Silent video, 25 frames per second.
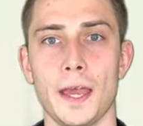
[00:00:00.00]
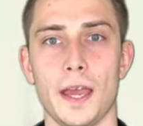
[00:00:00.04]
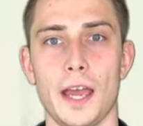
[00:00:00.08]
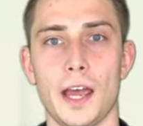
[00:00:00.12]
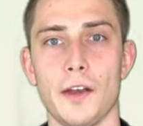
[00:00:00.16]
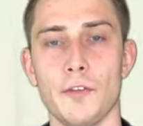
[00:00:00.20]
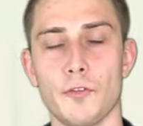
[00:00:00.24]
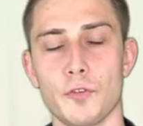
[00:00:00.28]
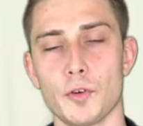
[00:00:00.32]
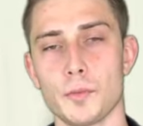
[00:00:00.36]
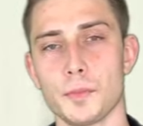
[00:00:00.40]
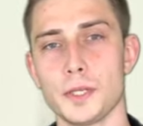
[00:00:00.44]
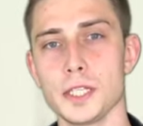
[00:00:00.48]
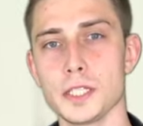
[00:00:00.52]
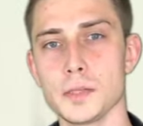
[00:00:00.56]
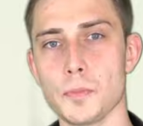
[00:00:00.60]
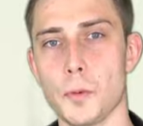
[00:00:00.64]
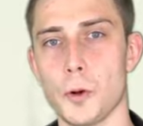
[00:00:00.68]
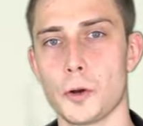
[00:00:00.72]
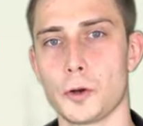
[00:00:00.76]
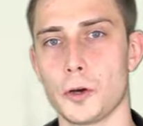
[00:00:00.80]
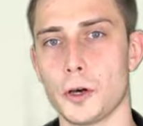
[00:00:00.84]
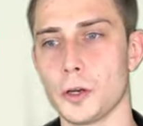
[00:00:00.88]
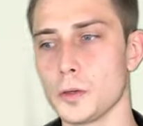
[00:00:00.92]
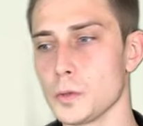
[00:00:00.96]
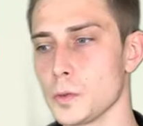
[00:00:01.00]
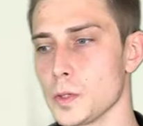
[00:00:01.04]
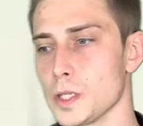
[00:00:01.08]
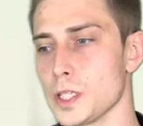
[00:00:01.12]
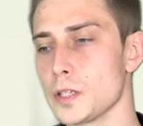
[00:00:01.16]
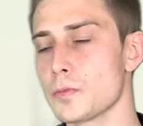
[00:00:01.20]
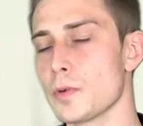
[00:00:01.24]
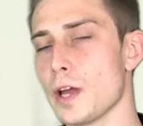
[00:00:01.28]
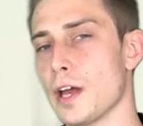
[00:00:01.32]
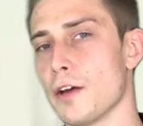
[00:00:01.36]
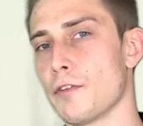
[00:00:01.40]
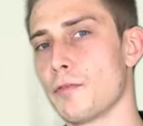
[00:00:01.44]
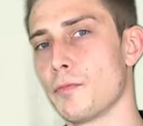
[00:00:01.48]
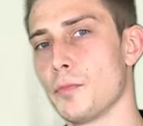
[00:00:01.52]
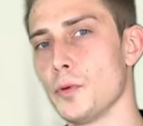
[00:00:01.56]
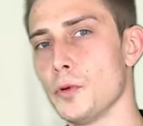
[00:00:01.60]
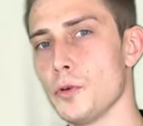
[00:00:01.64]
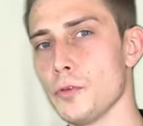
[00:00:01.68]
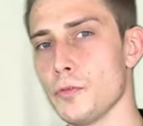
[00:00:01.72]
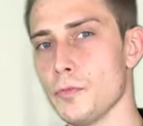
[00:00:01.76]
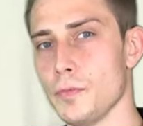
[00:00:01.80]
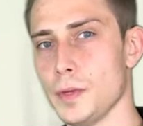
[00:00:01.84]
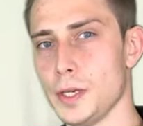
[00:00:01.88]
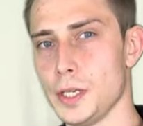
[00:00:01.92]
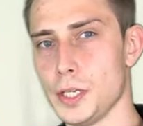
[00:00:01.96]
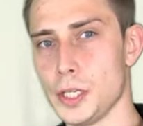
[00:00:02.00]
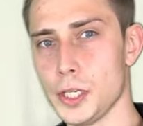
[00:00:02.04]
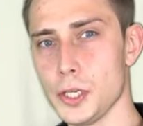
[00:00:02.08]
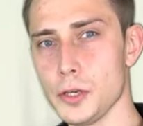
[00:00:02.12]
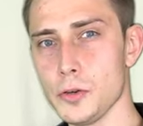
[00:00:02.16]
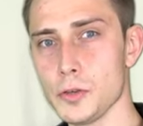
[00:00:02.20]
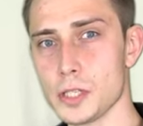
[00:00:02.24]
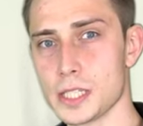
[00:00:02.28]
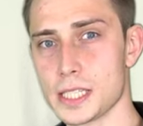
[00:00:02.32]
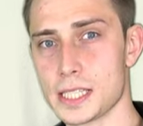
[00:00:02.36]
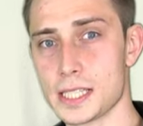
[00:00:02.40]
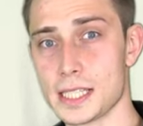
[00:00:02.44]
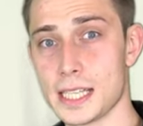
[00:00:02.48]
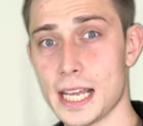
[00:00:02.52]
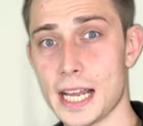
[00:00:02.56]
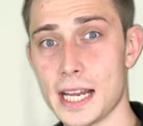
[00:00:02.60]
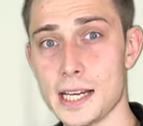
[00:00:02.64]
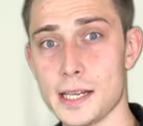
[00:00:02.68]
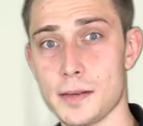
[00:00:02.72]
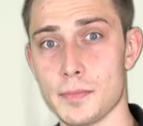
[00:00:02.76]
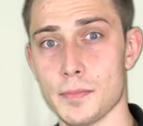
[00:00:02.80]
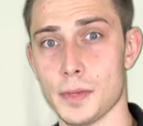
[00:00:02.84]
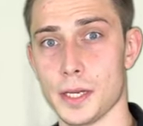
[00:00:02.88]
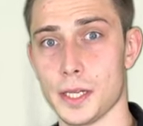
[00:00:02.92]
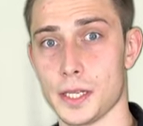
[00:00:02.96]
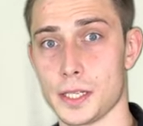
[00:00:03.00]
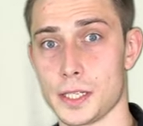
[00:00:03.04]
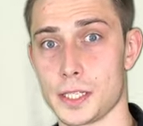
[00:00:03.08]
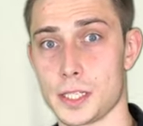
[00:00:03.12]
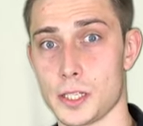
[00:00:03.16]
And from this point onwards, we have proven a new statement.